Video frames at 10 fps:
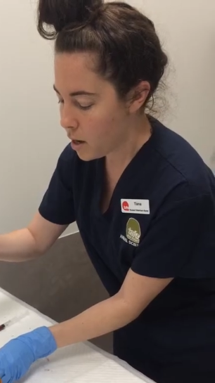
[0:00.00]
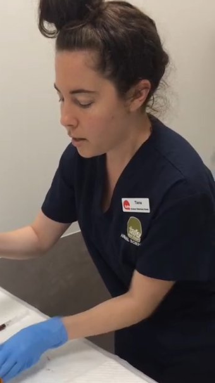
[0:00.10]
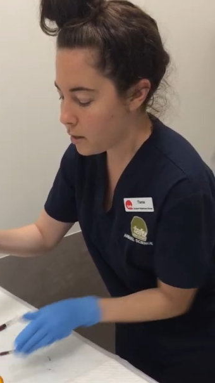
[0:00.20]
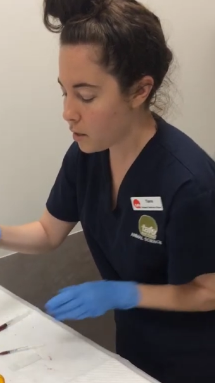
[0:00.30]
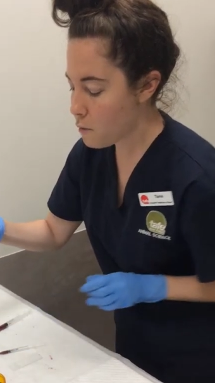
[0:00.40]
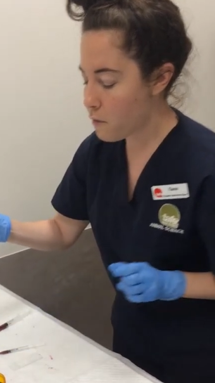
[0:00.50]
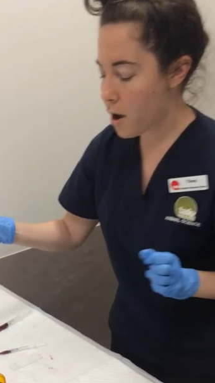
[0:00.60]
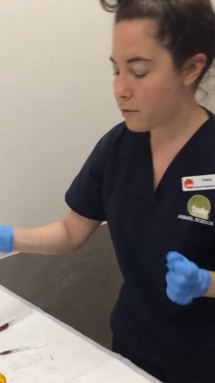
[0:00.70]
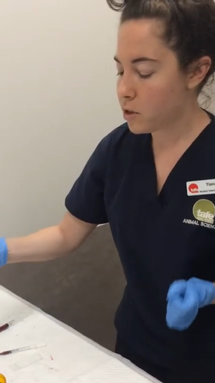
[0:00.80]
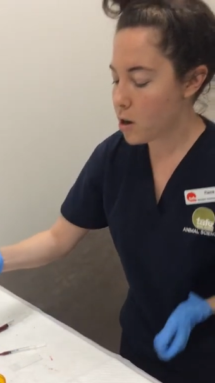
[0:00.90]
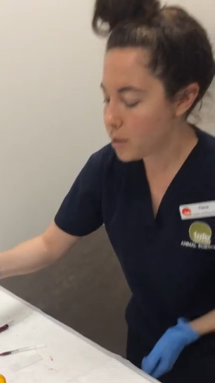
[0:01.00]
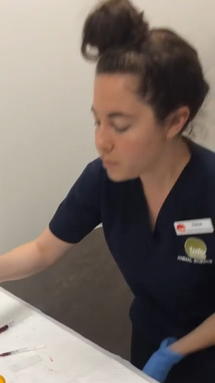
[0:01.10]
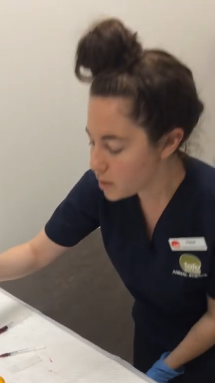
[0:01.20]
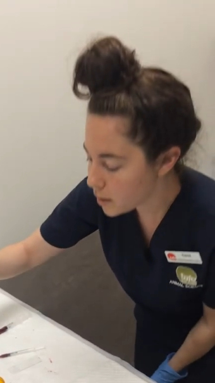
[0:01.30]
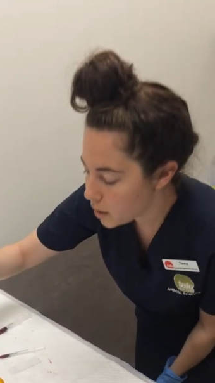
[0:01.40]
Another 5
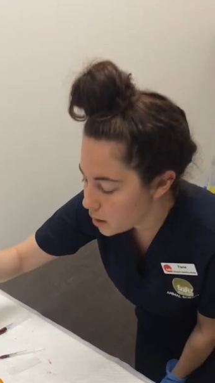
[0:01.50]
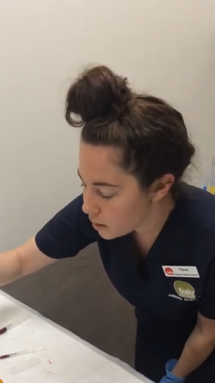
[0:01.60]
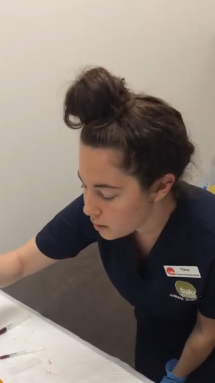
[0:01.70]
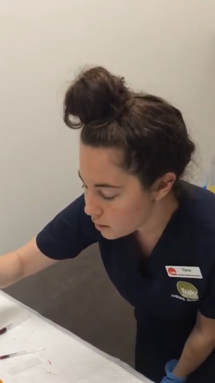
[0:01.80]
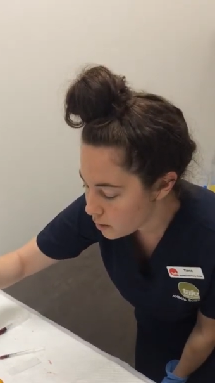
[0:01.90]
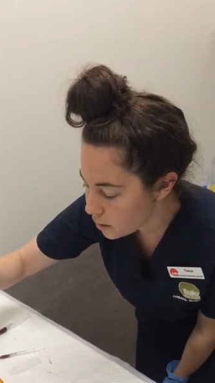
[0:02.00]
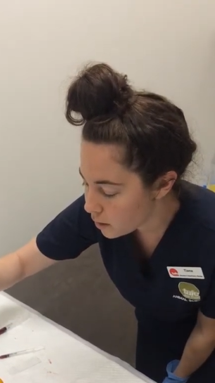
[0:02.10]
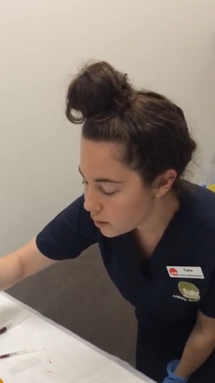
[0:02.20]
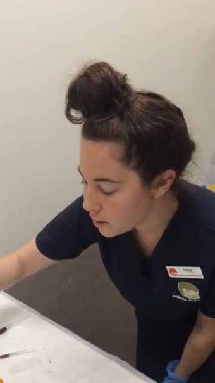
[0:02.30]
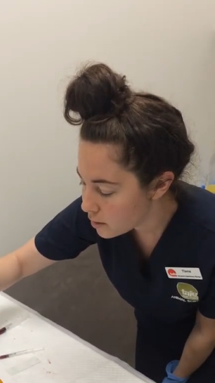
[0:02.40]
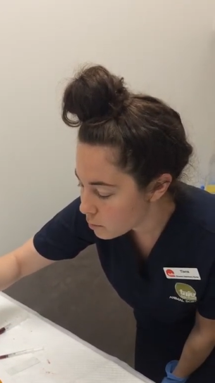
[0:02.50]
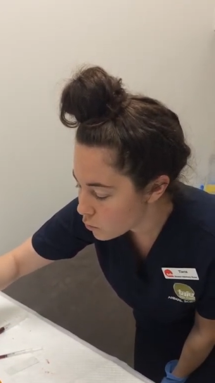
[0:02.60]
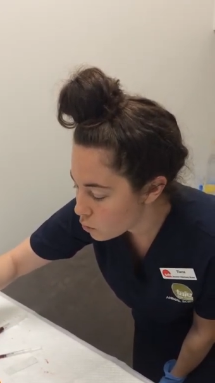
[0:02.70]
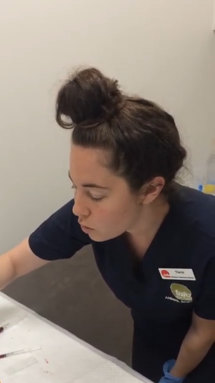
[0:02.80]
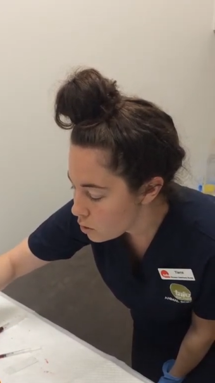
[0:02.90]
times in the
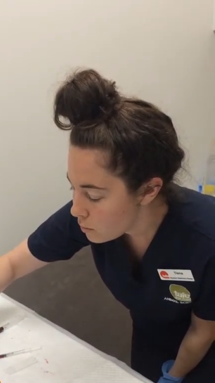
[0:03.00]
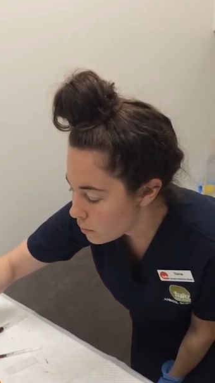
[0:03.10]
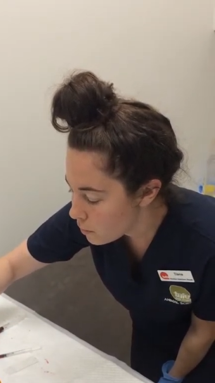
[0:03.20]
dip 2.